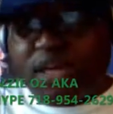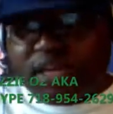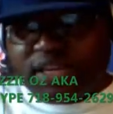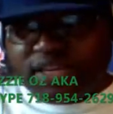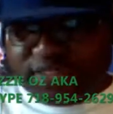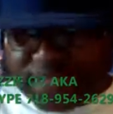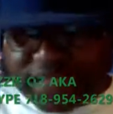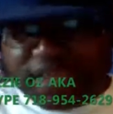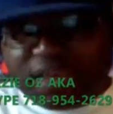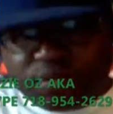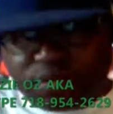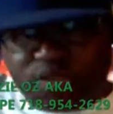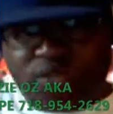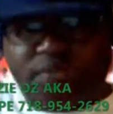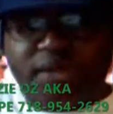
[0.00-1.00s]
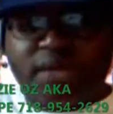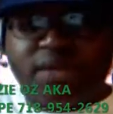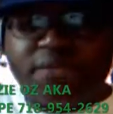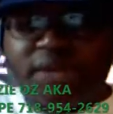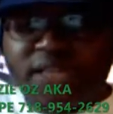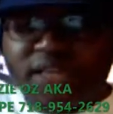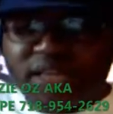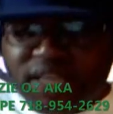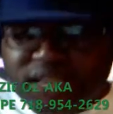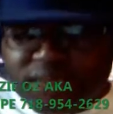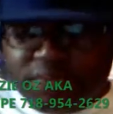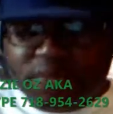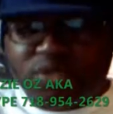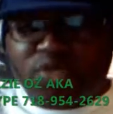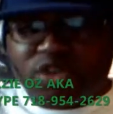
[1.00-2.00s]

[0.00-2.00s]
in your team when you're making money to keep